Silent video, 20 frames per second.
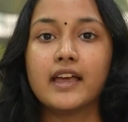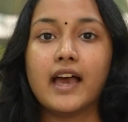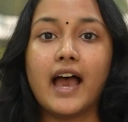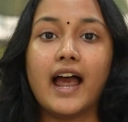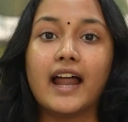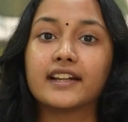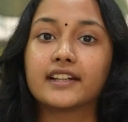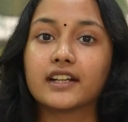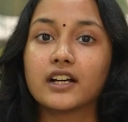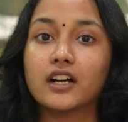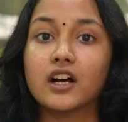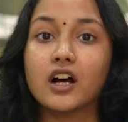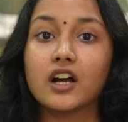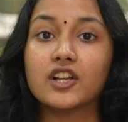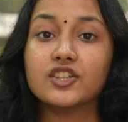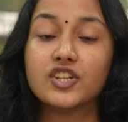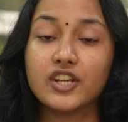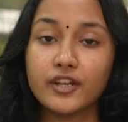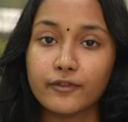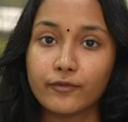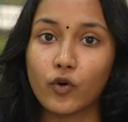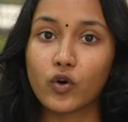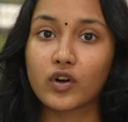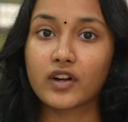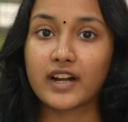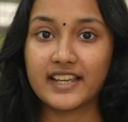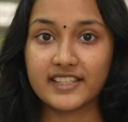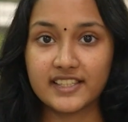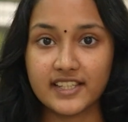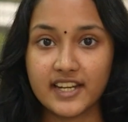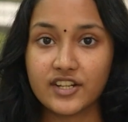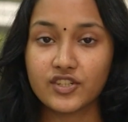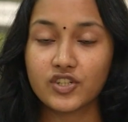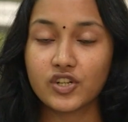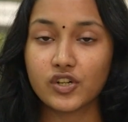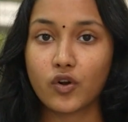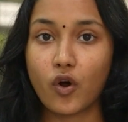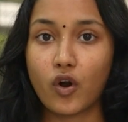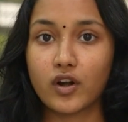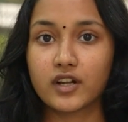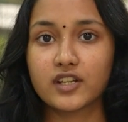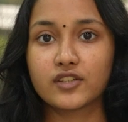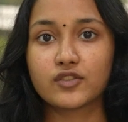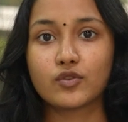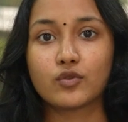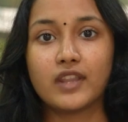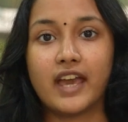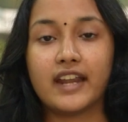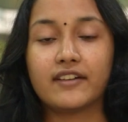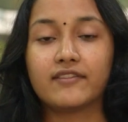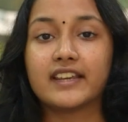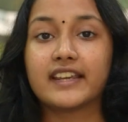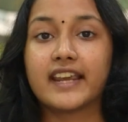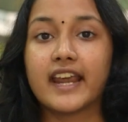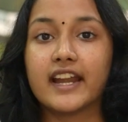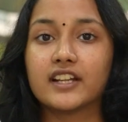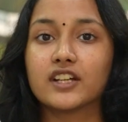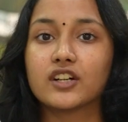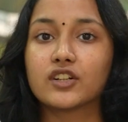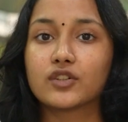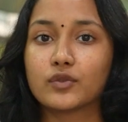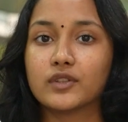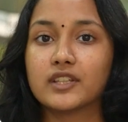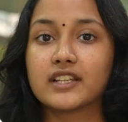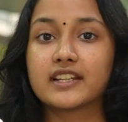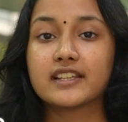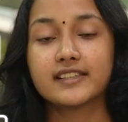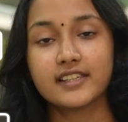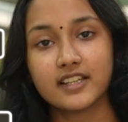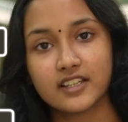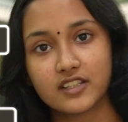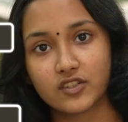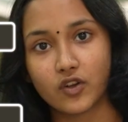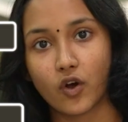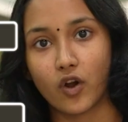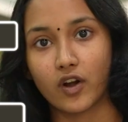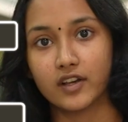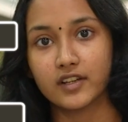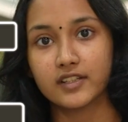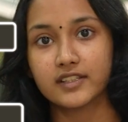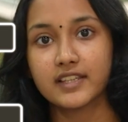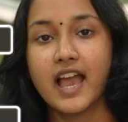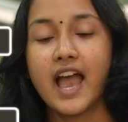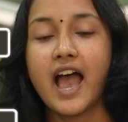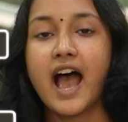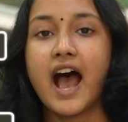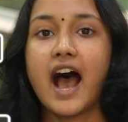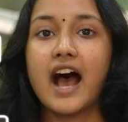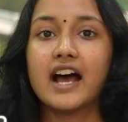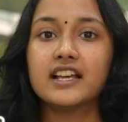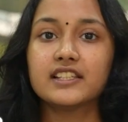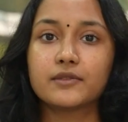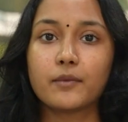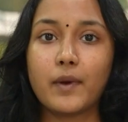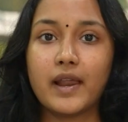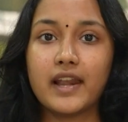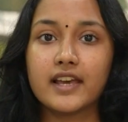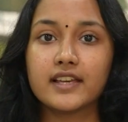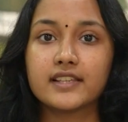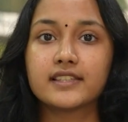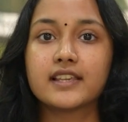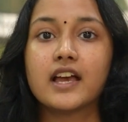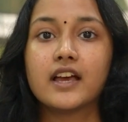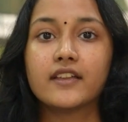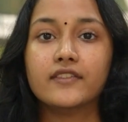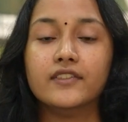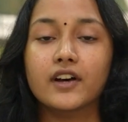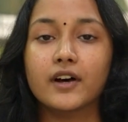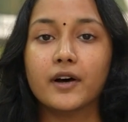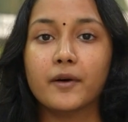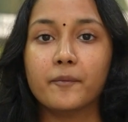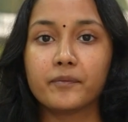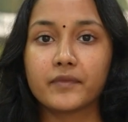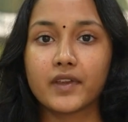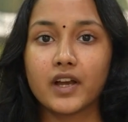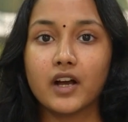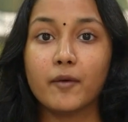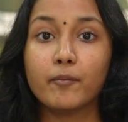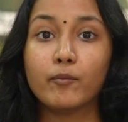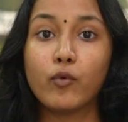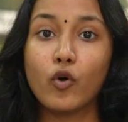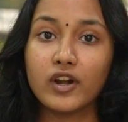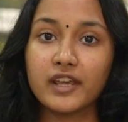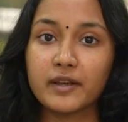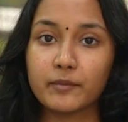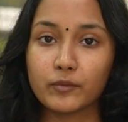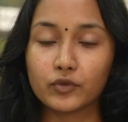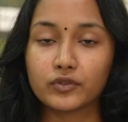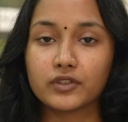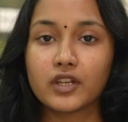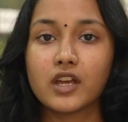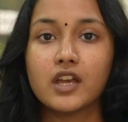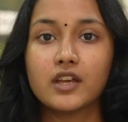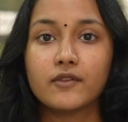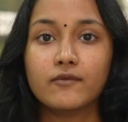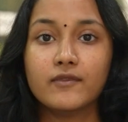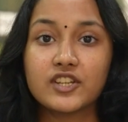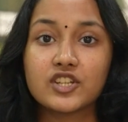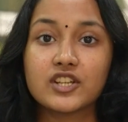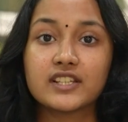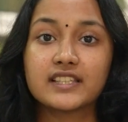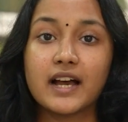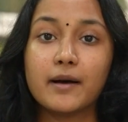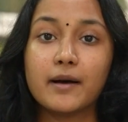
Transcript: at G4 Residential Quarter, so that we cater to the research scholars, as well as the polling booth, which is